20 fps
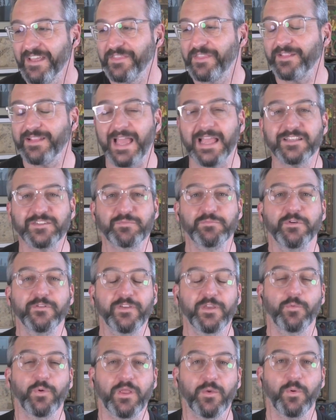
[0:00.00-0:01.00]
The last
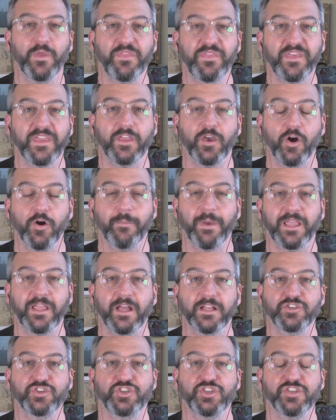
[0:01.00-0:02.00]
movie, we think, oh my
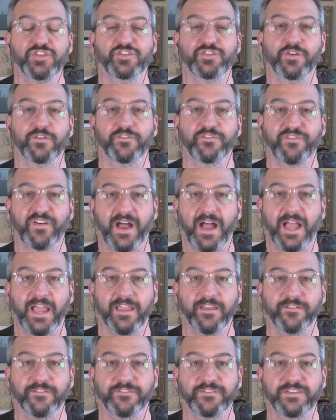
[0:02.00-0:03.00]
God, she
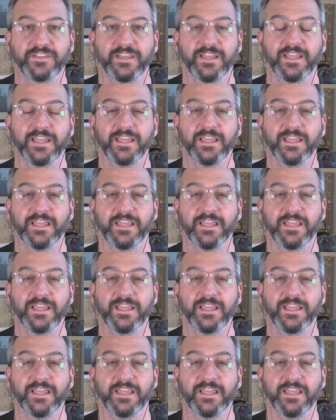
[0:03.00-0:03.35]
survived